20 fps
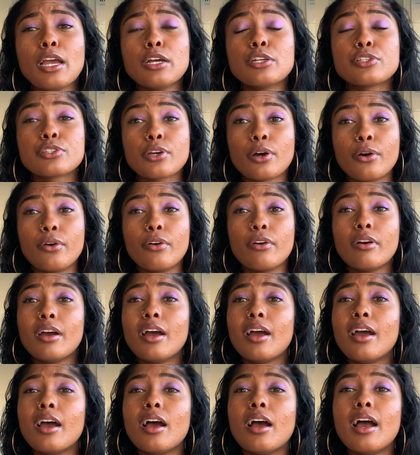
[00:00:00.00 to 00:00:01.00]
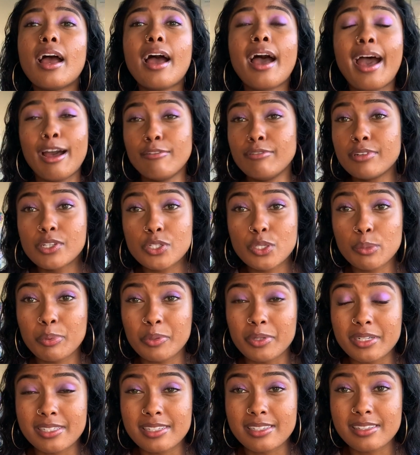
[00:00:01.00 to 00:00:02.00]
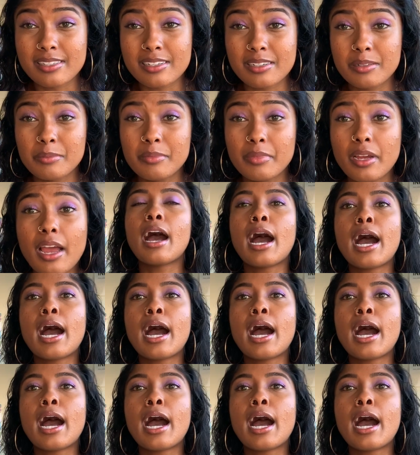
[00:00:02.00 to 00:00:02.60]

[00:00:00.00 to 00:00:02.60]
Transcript: So having a support system.